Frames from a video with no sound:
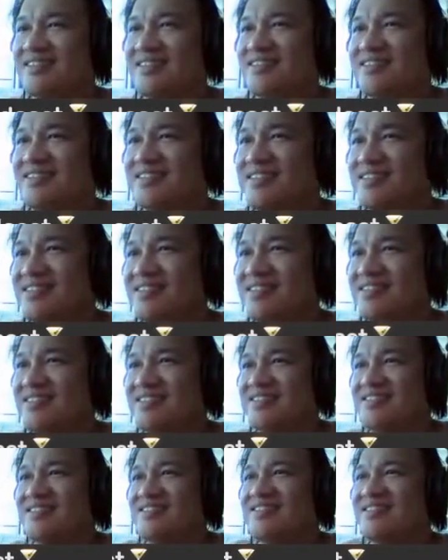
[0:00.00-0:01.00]

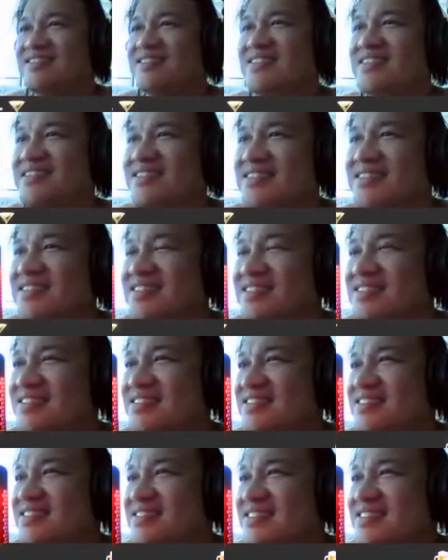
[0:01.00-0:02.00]

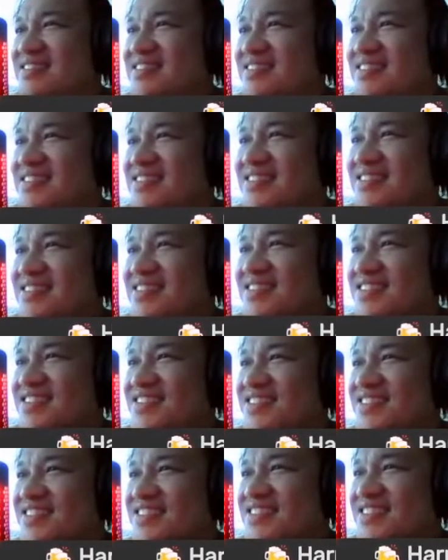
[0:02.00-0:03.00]

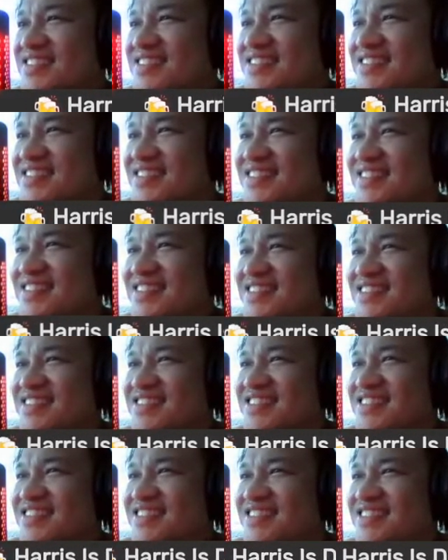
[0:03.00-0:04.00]

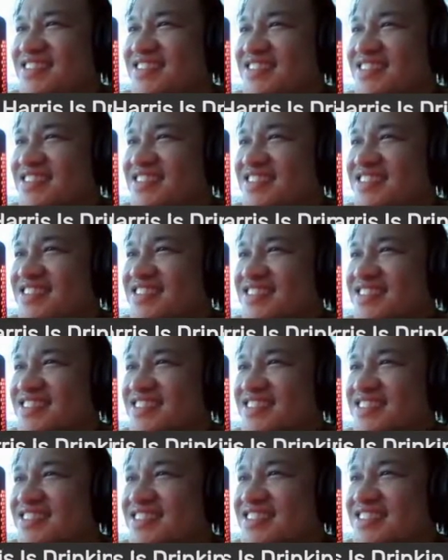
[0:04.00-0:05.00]

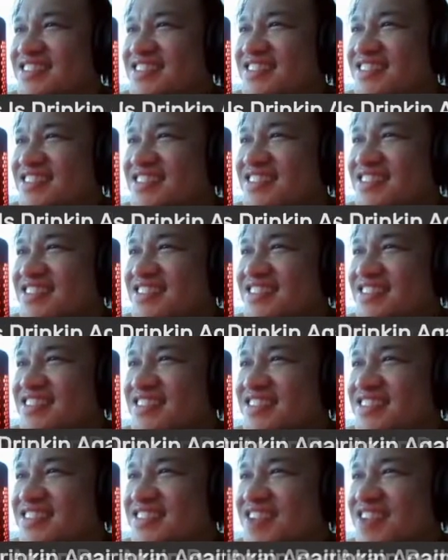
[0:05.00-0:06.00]

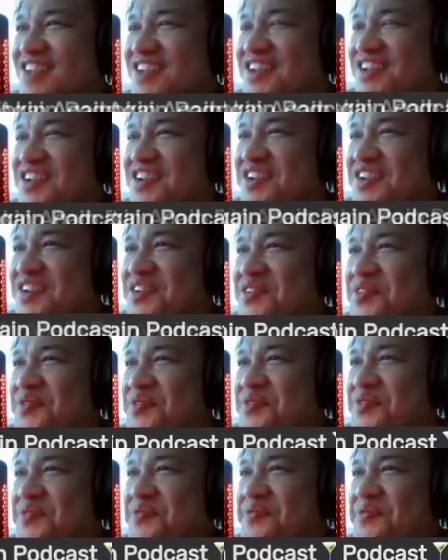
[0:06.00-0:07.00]

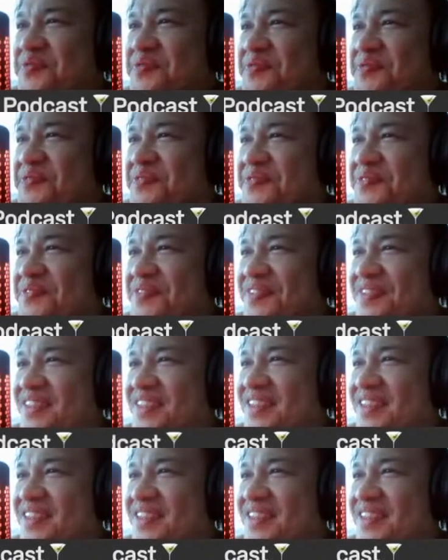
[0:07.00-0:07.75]
This person isn't speaking.